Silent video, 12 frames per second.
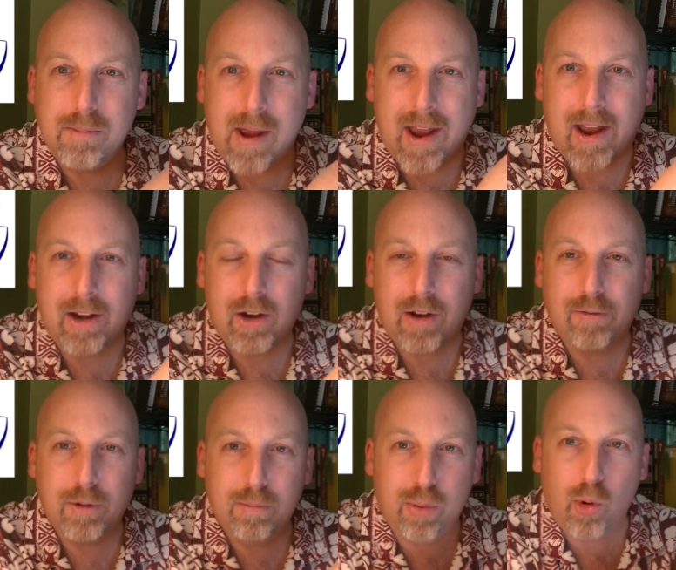man,
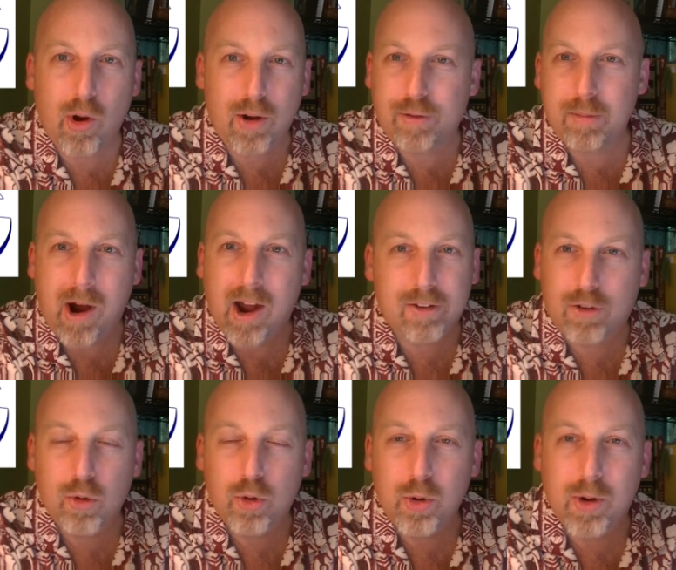every boy from high
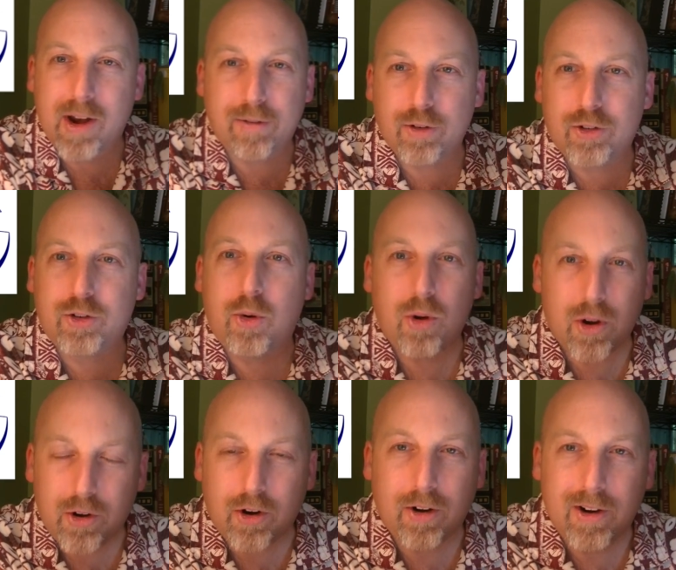school who had ever
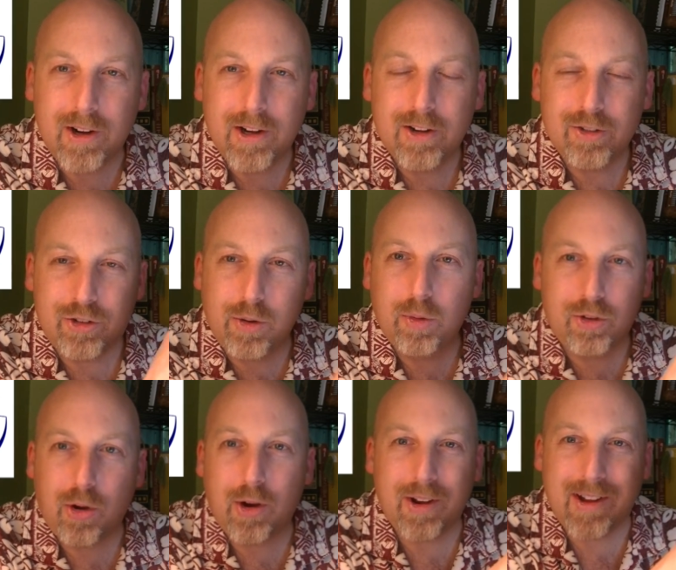scorned her. She was
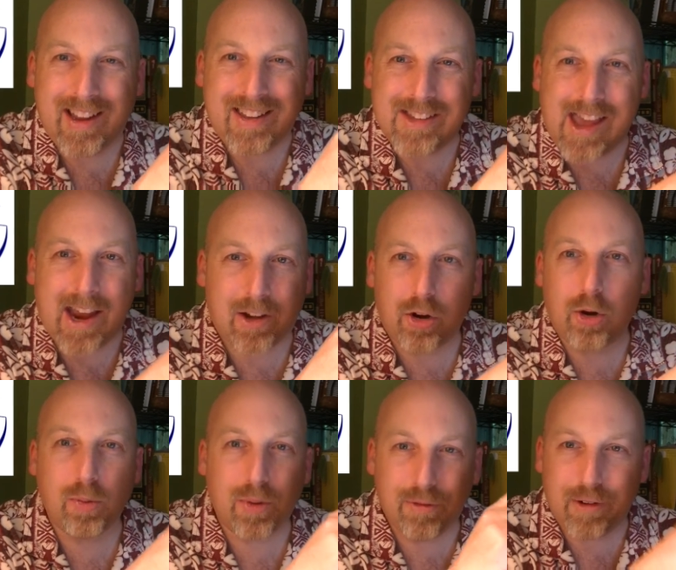going to exact
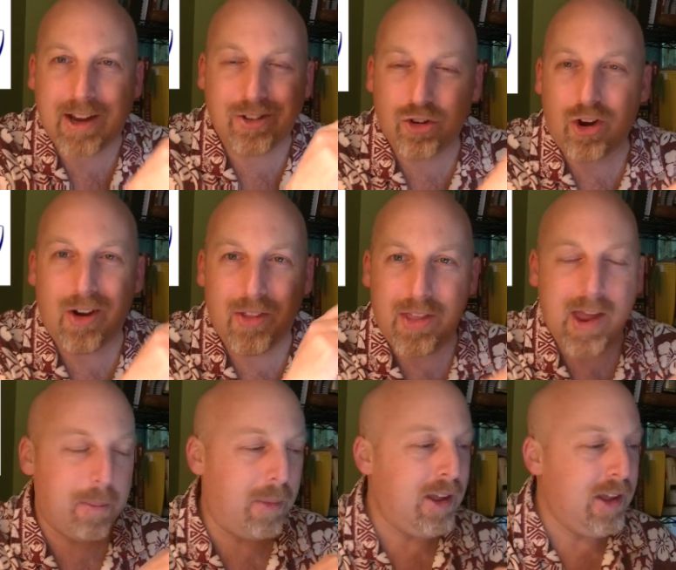her revenge on
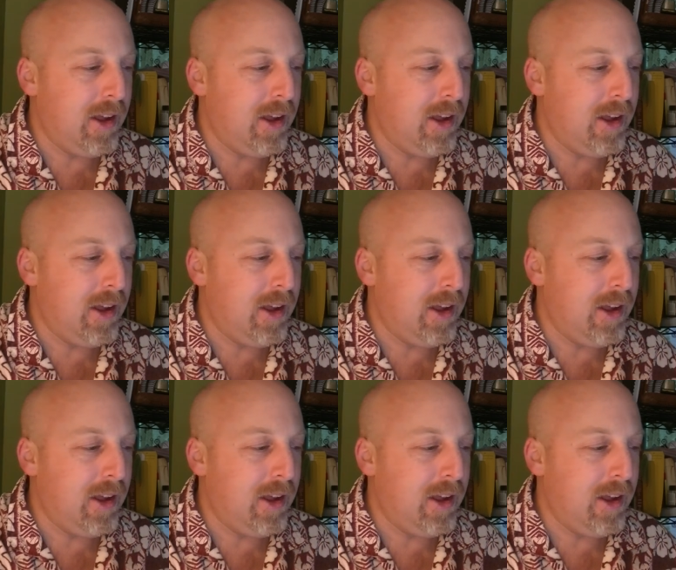them.